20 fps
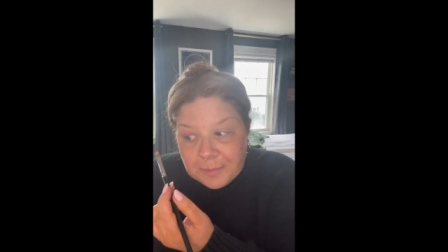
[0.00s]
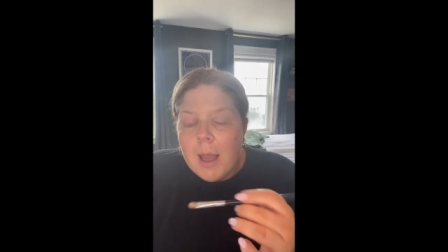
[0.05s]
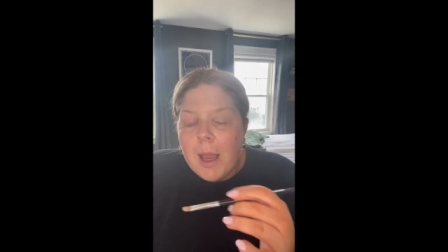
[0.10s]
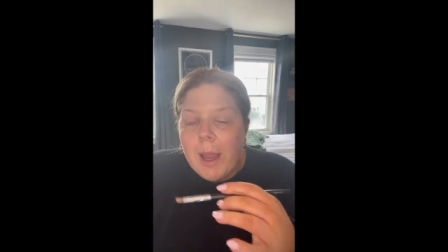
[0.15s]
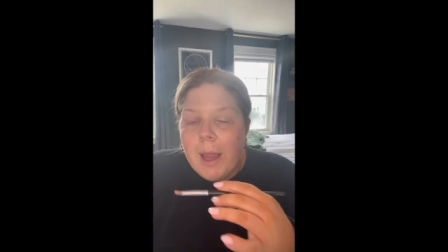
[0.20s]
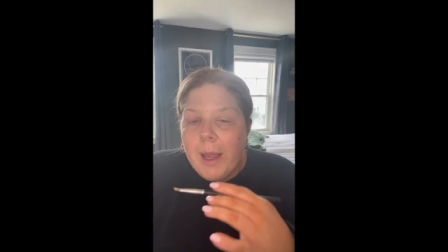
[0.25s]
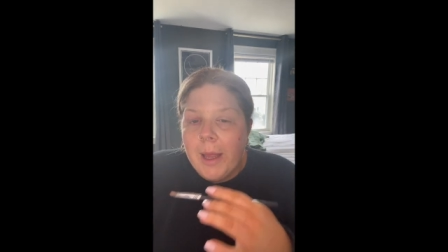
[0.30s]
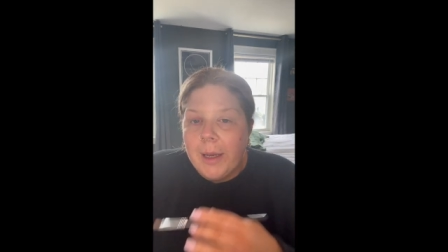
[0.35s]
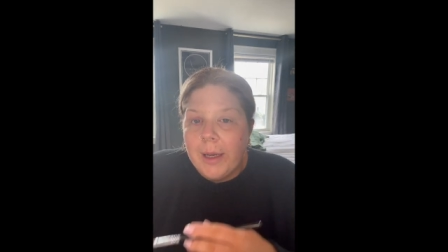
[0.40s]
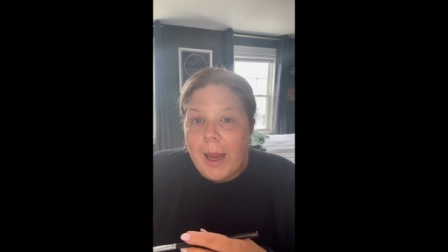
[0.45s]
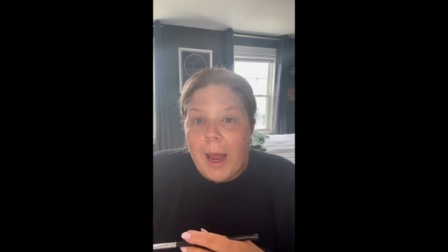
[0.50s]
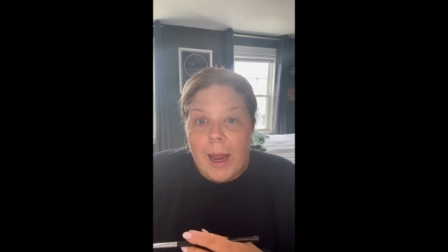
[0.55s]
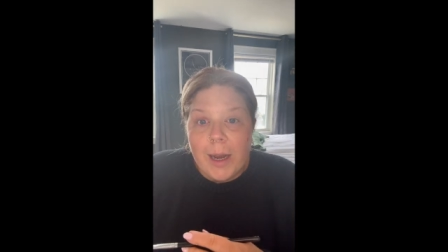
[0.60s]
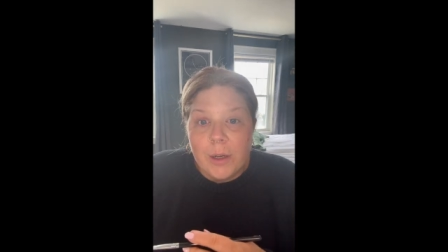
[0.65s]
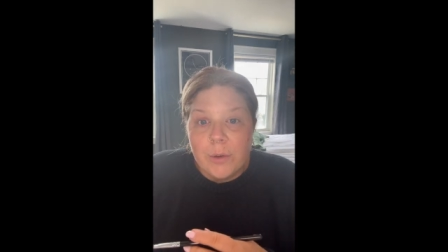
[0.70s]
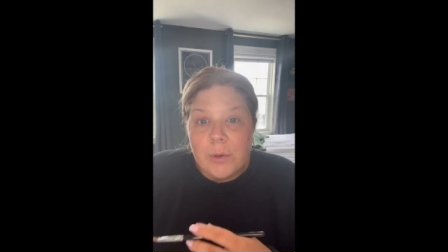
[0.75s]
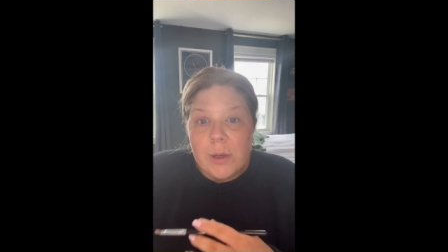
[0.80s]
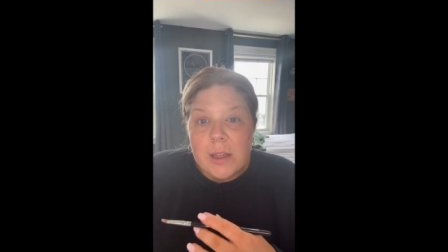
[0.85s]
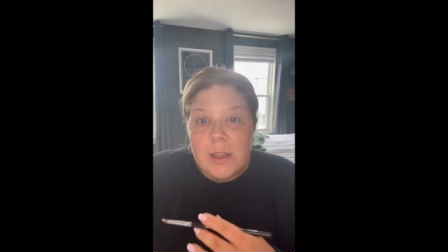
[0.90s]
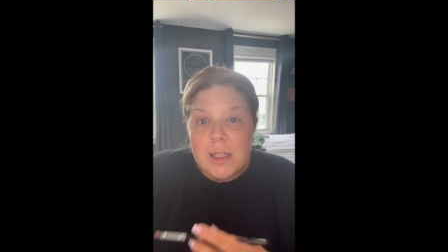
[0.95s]
And
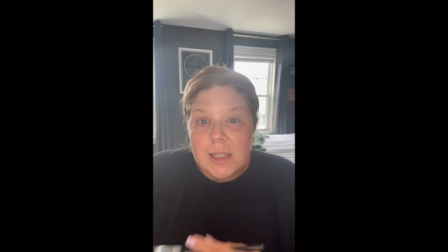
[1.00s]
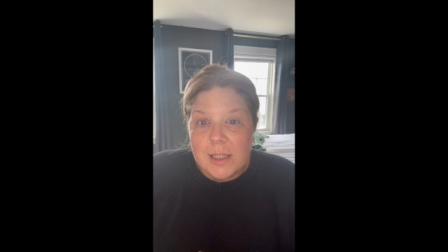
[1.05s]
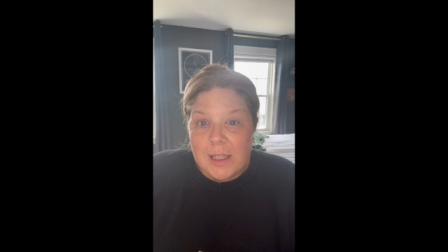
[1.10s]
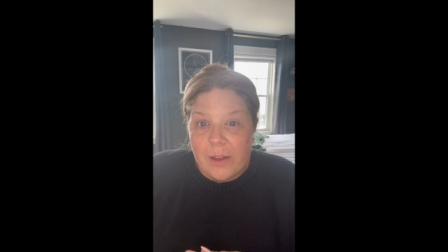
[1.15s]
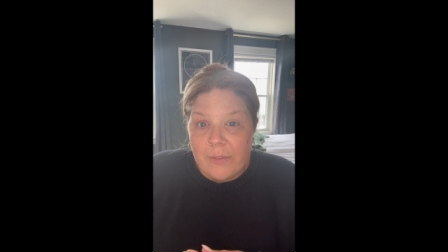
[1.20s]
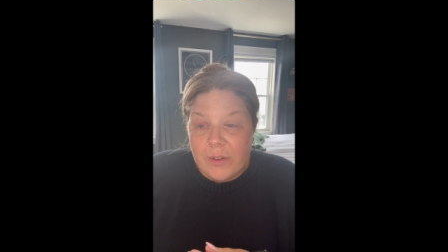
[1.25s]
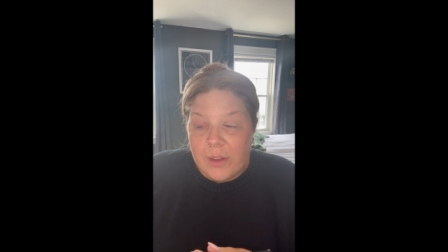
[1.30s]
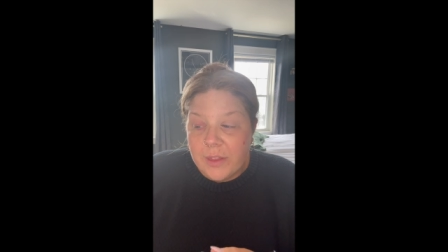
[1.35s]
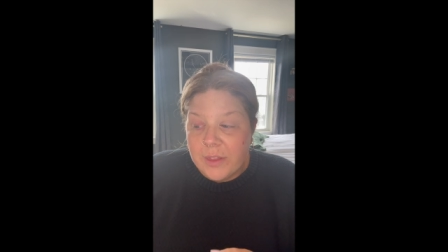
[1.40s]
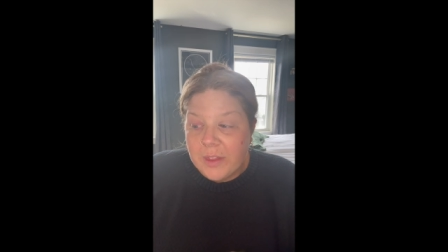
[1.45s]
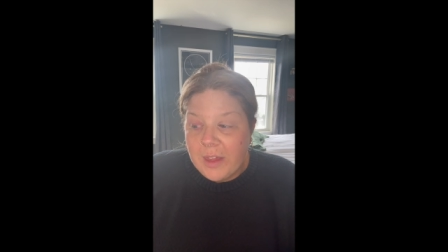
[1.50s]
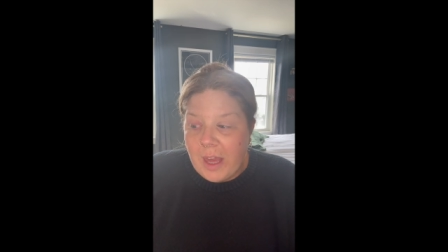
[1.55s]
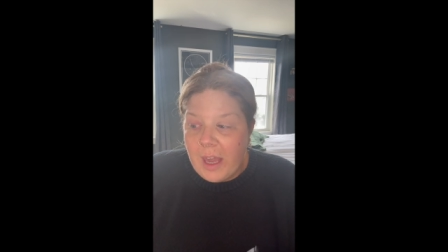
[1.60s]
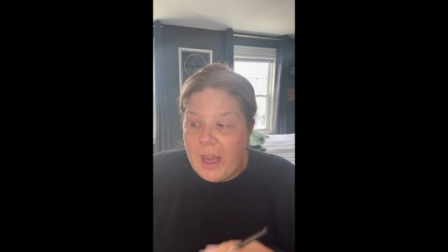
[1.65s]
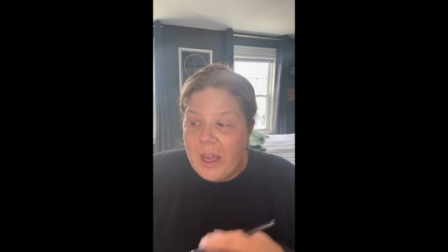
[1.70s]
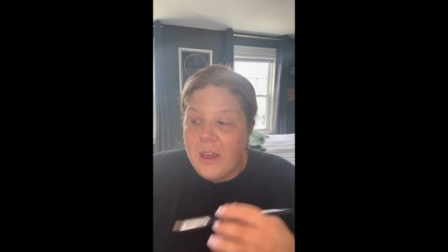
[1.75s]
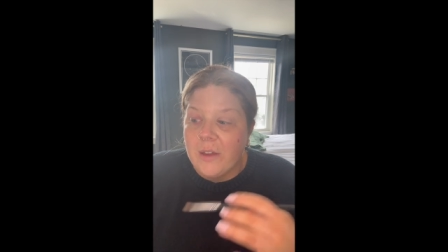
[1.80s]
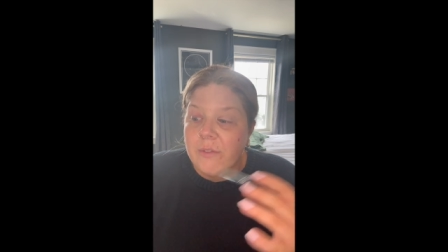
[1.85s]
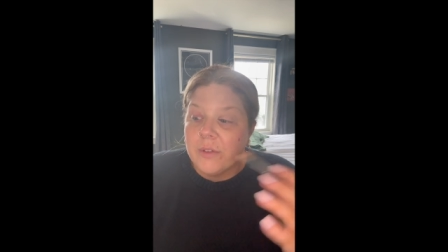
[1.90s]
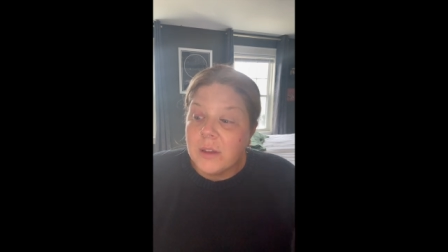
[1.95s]
Henry VII
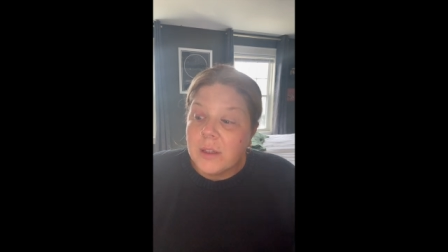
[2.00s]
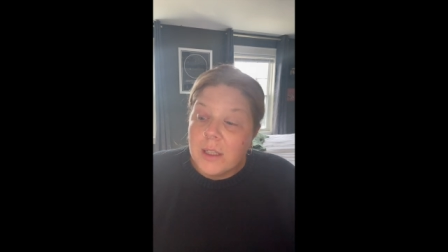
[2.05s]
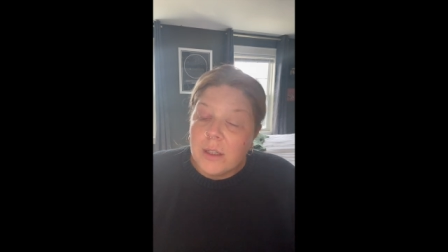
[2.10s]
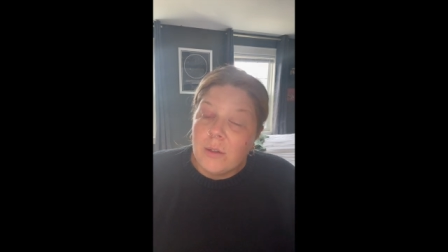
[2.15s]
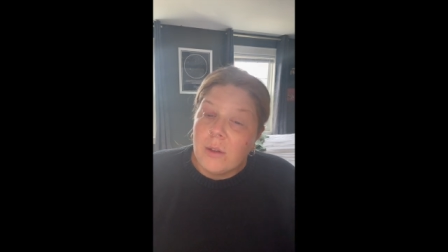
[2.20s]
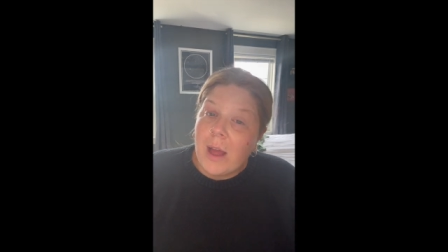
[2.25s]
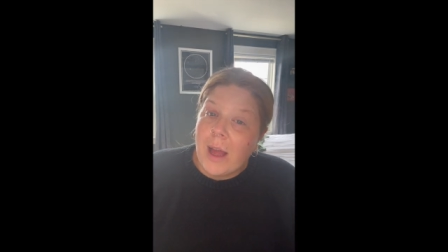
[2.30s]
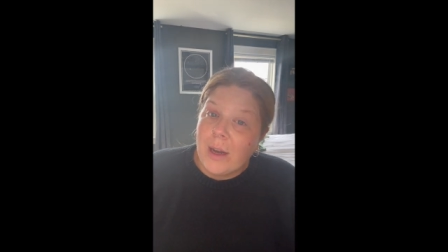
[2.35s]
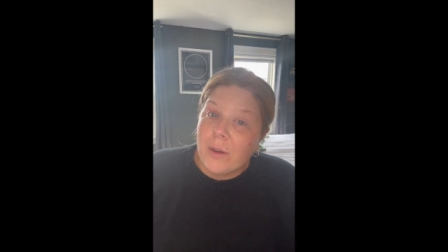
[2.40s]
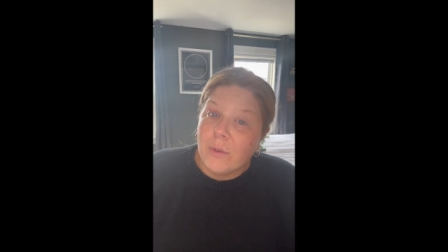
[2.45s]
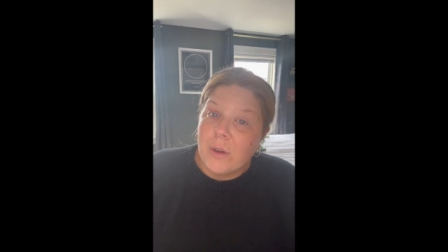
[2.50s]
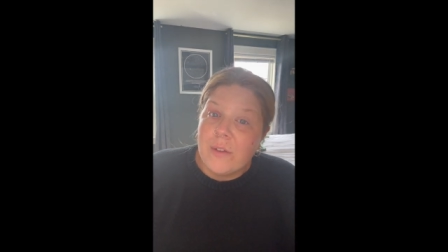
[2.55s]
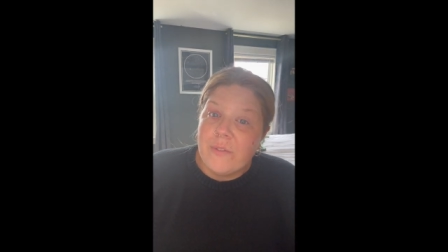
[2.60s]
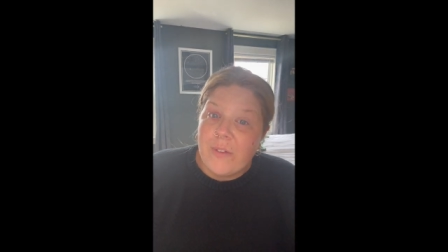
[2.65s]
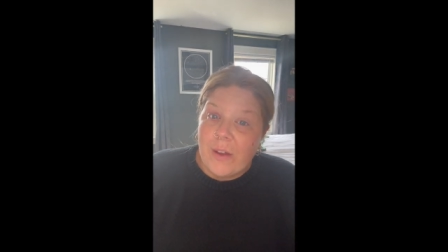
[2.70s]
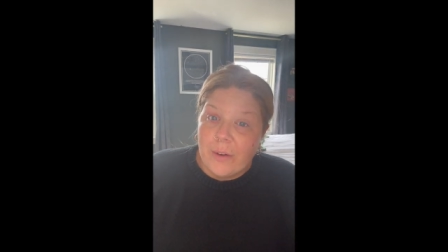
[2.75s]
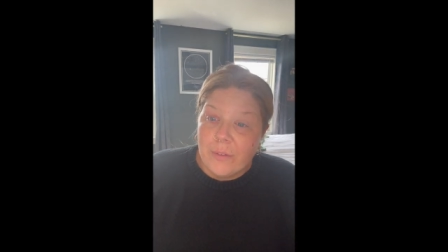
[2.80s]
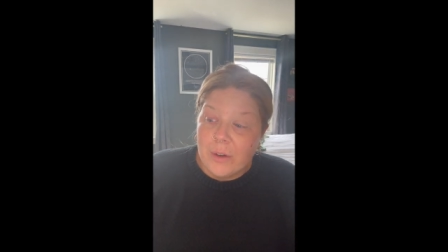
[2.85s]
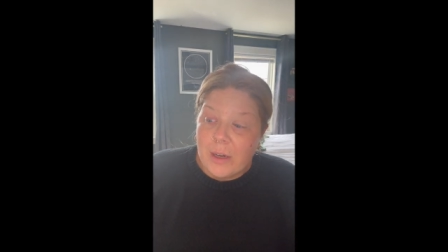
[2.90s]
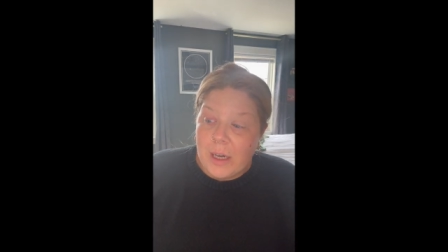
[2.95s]
gave little Henry
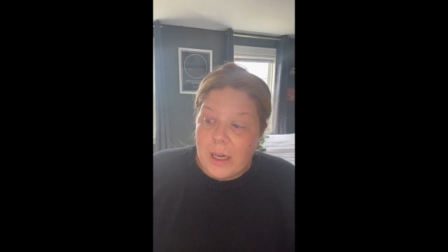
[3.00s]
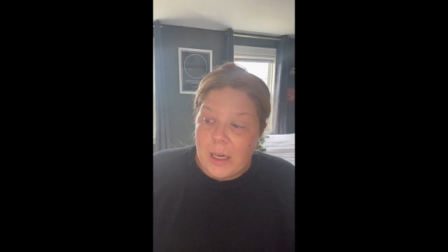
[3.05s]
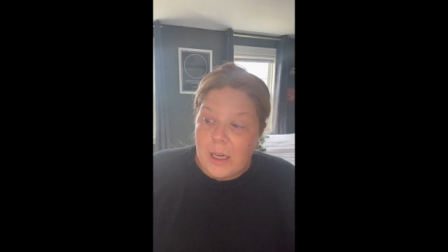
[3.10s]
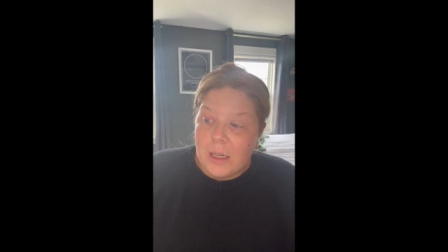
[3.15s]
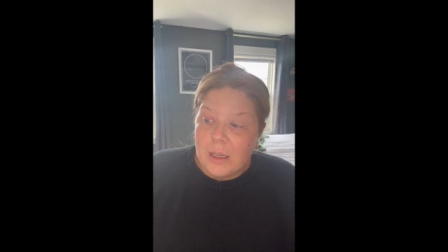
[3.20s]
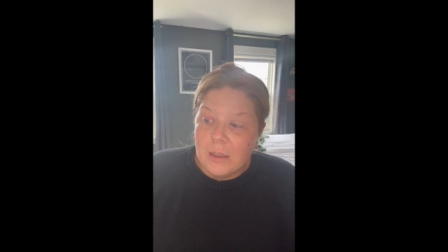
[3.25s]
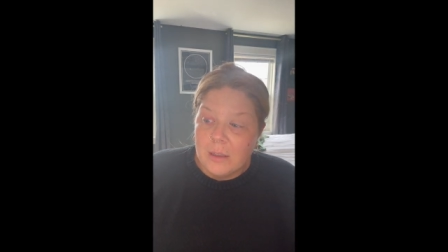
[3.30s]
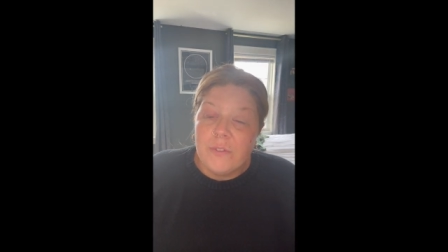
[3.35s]
very